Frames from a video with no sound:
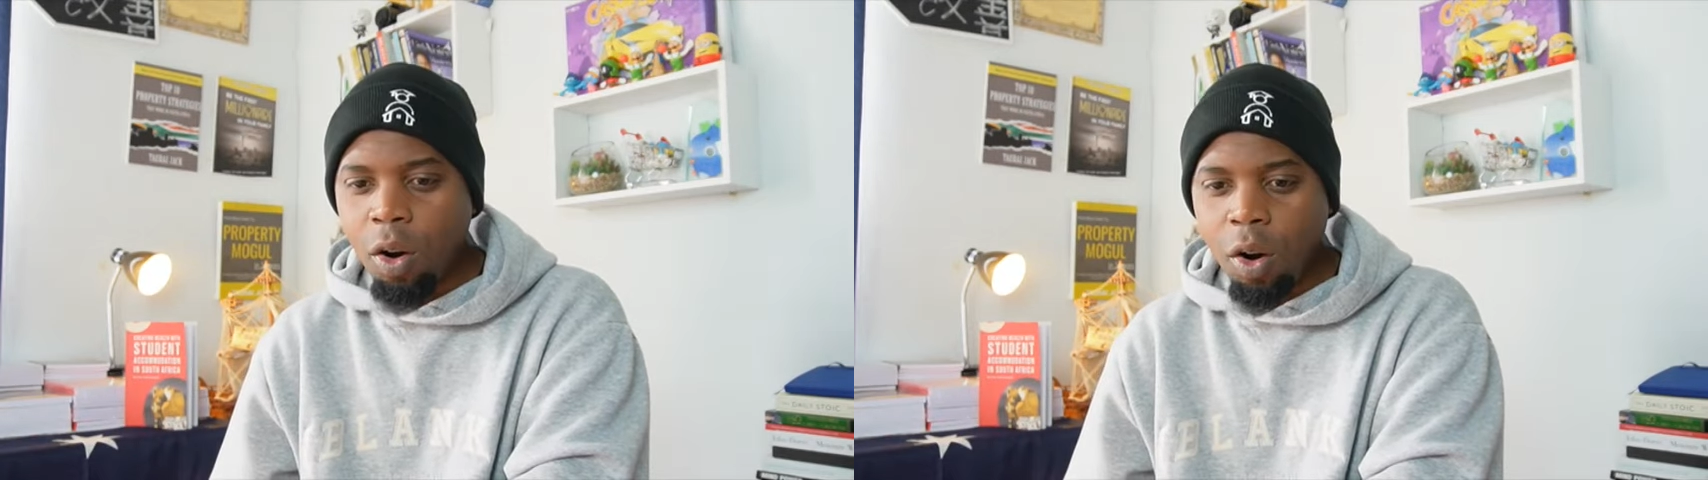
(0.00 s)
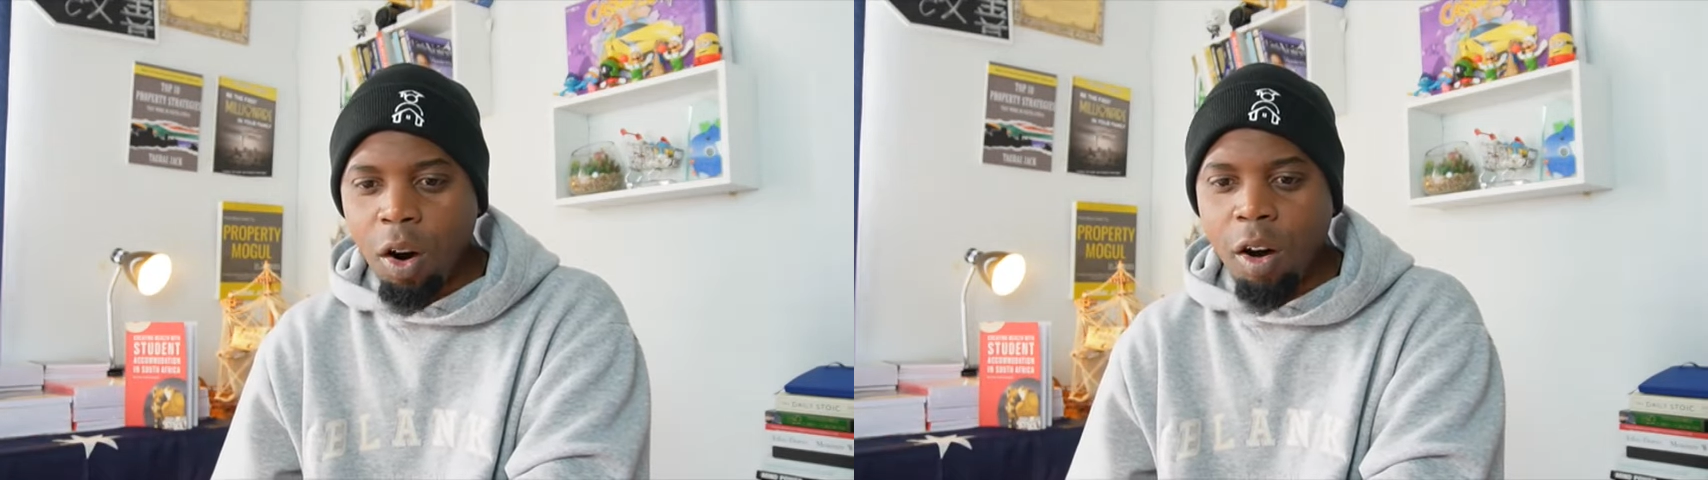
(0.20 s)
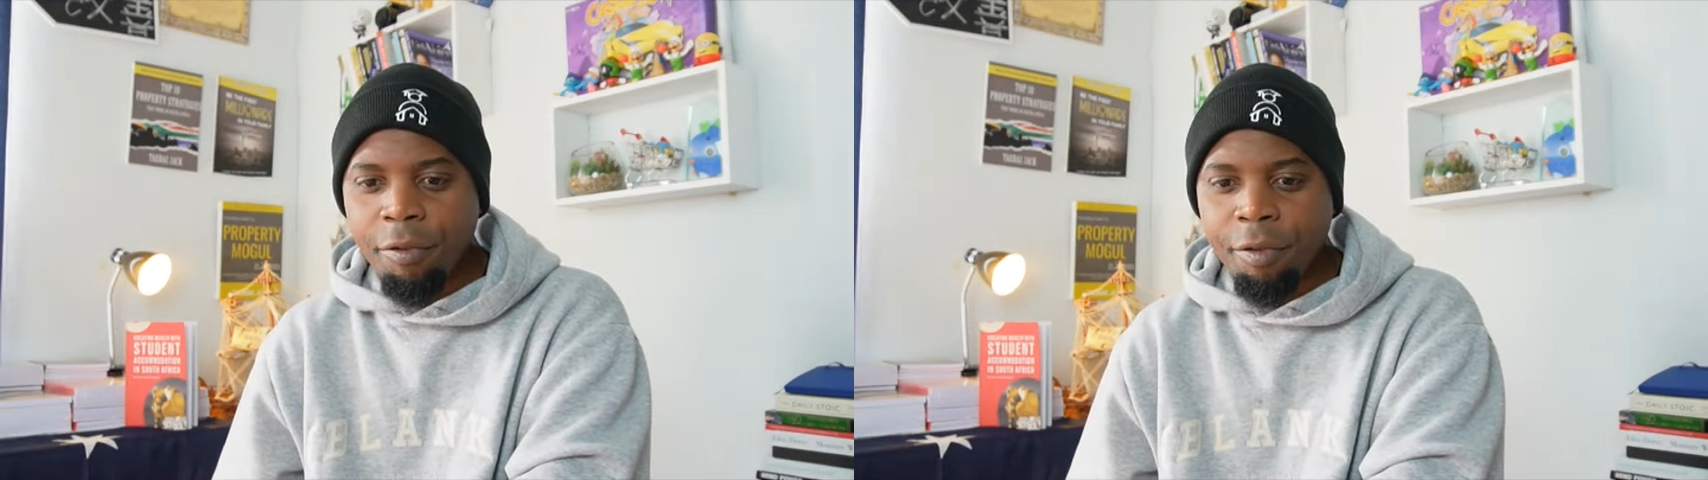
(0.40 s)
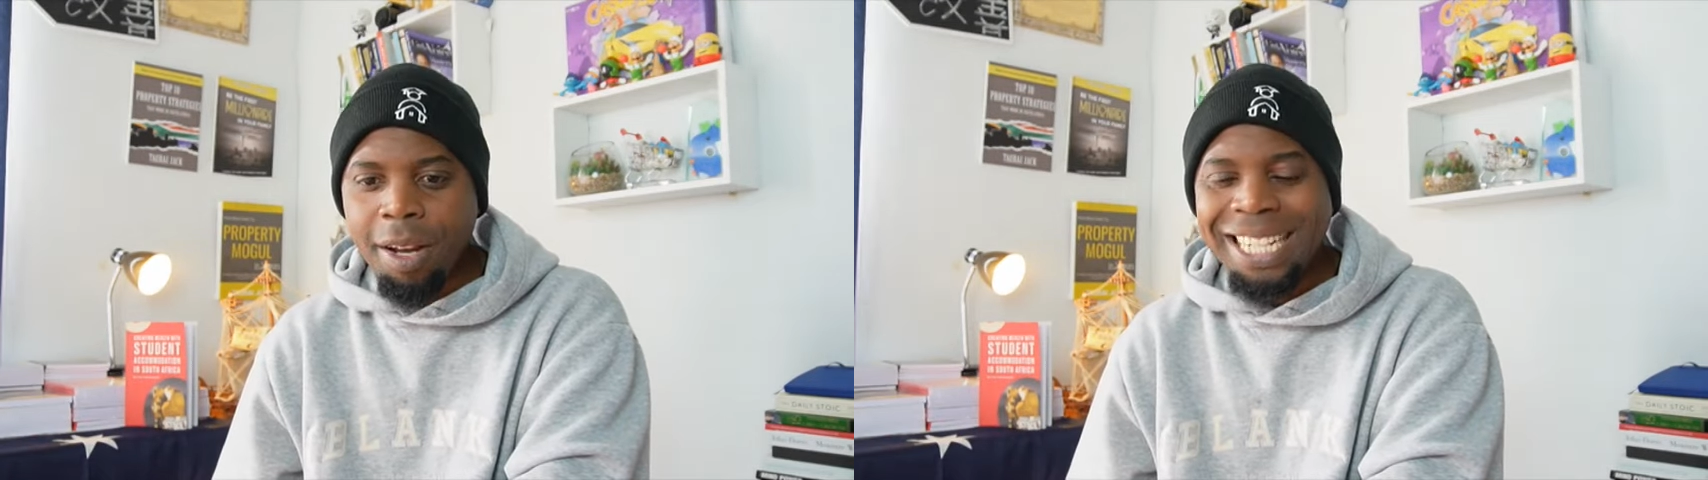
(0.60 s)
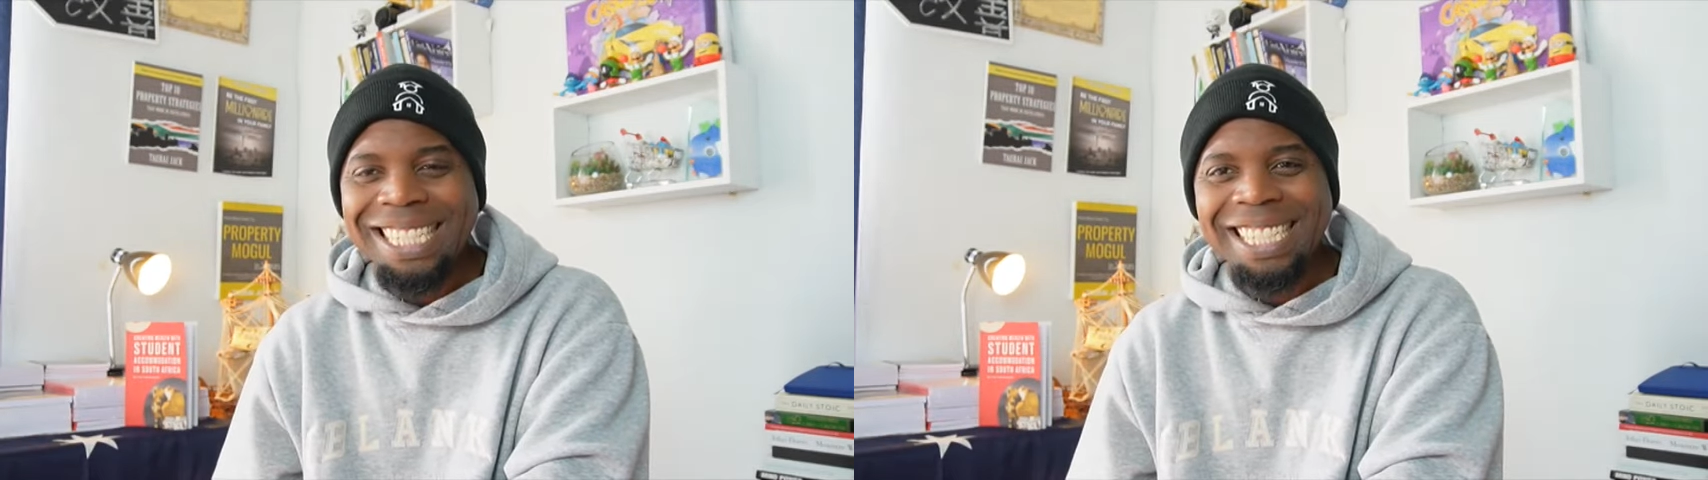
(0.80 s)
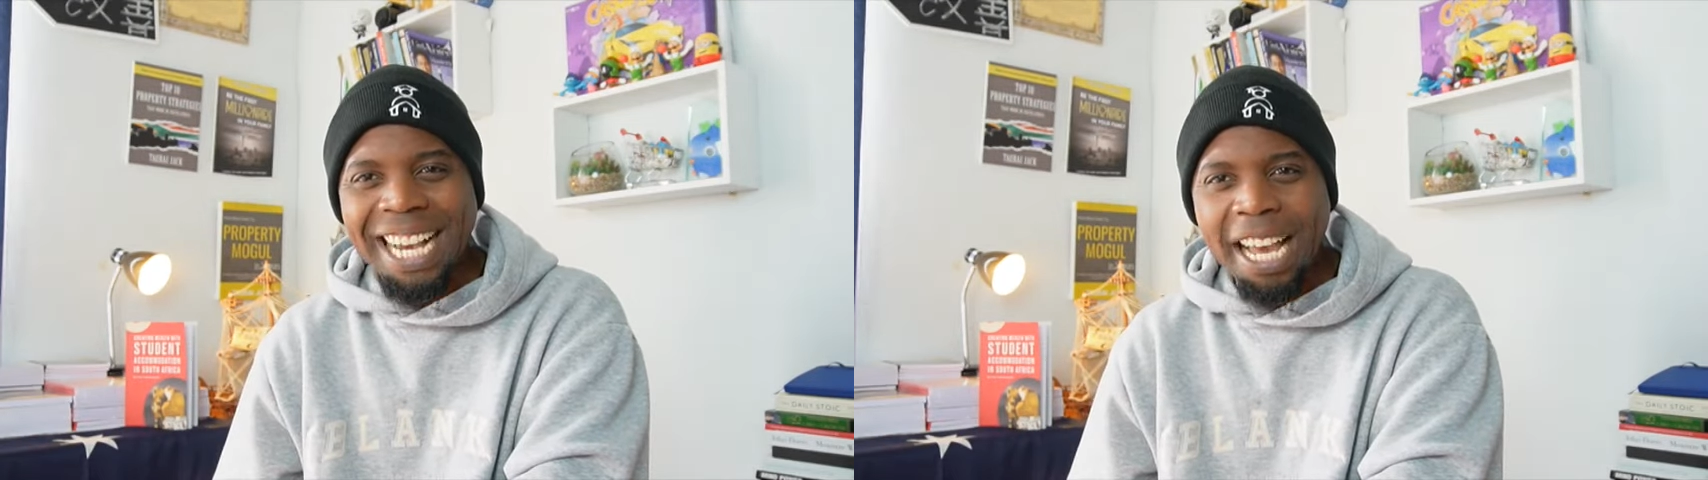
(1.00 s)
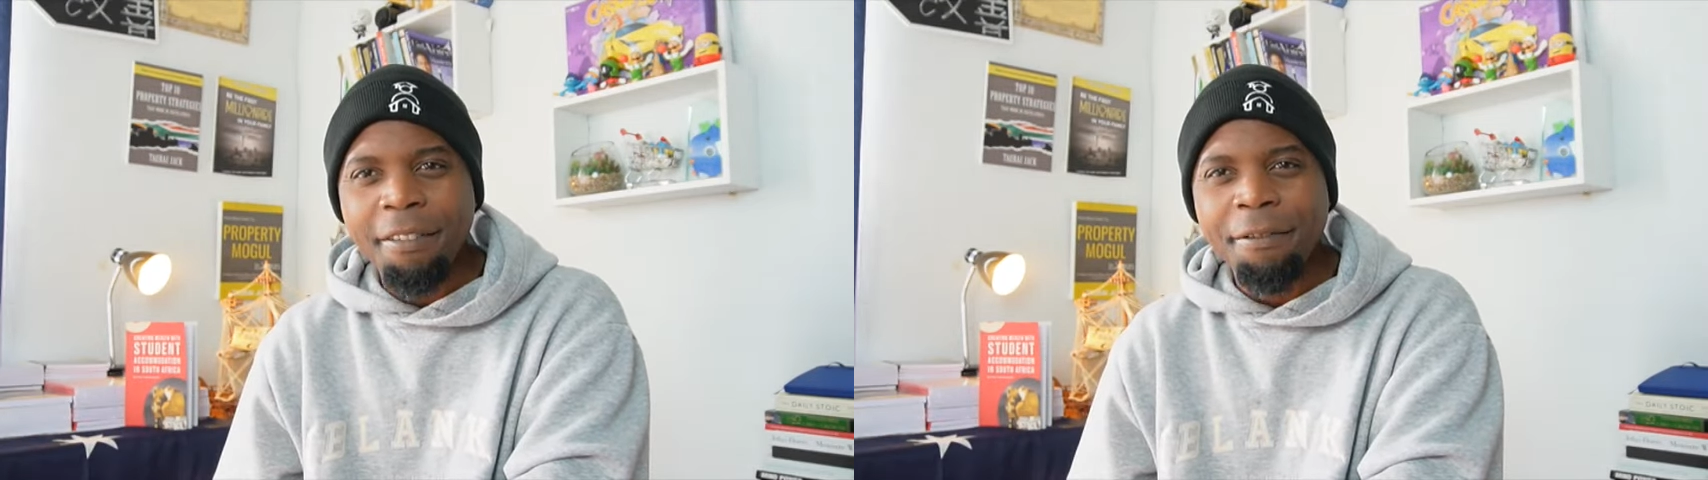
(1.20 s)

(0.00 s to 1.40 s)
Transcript: of shy